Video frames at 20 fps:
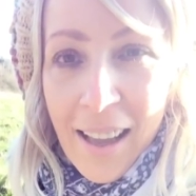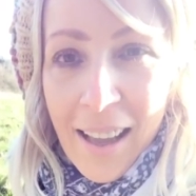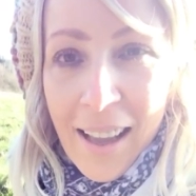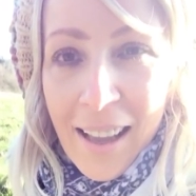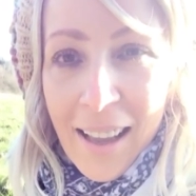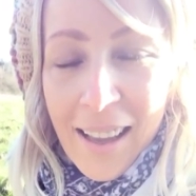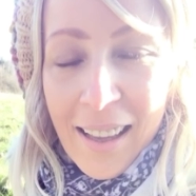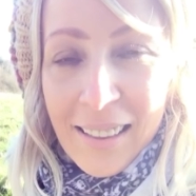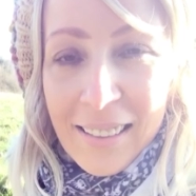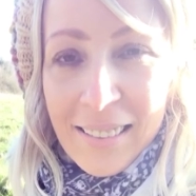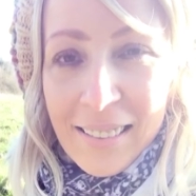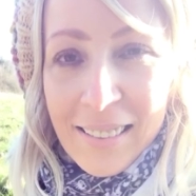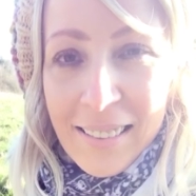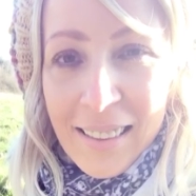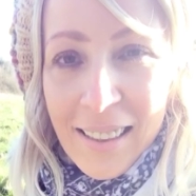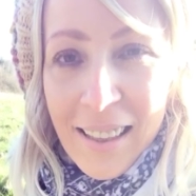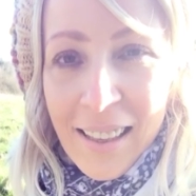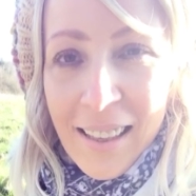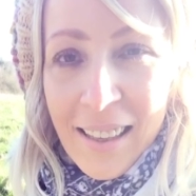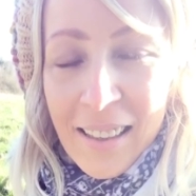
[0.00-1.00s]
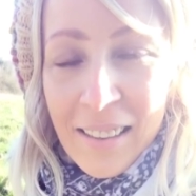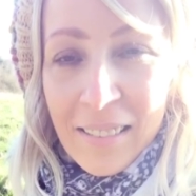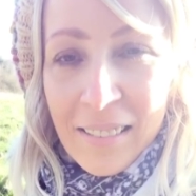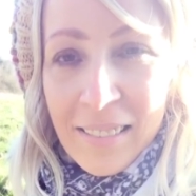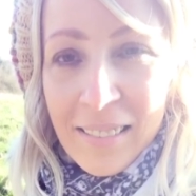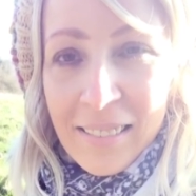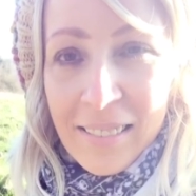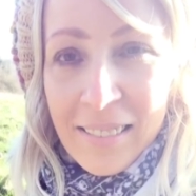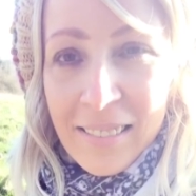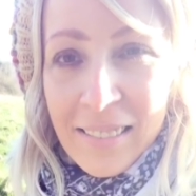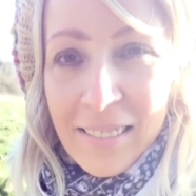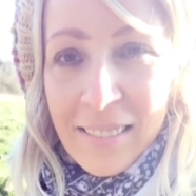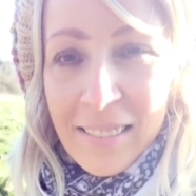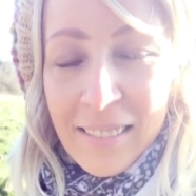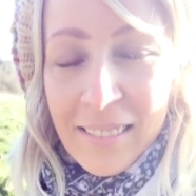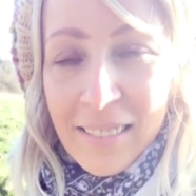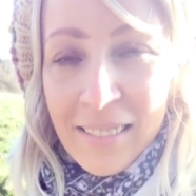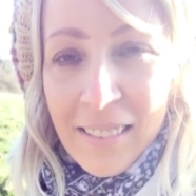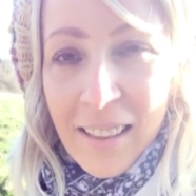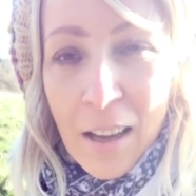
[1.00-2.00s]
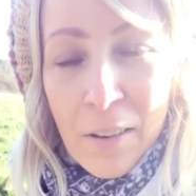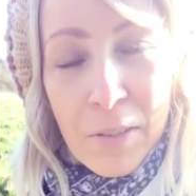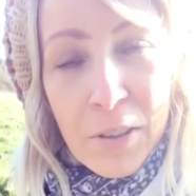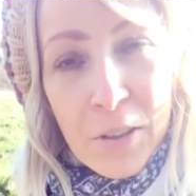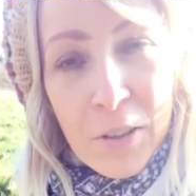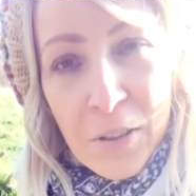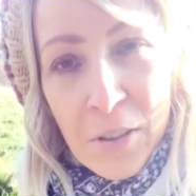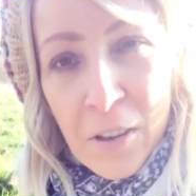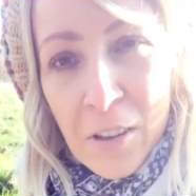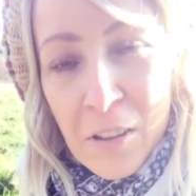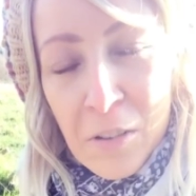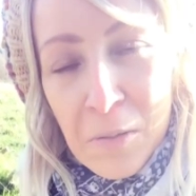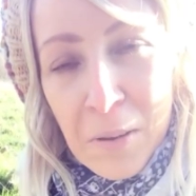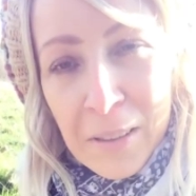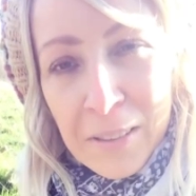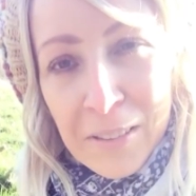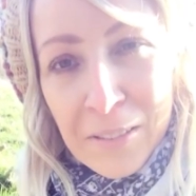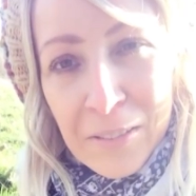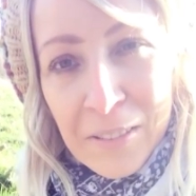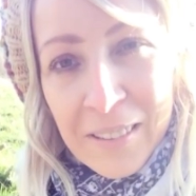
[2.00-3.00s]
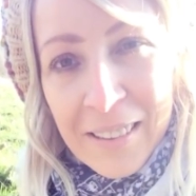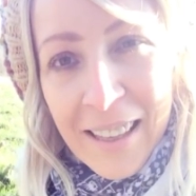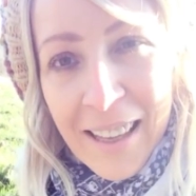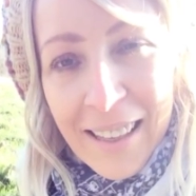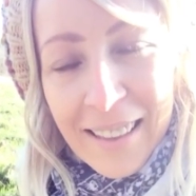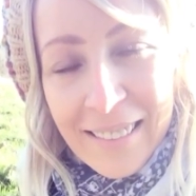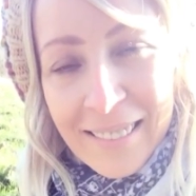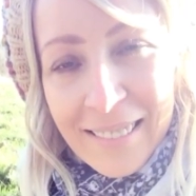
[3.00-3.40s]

And I wish you all a wonderful day.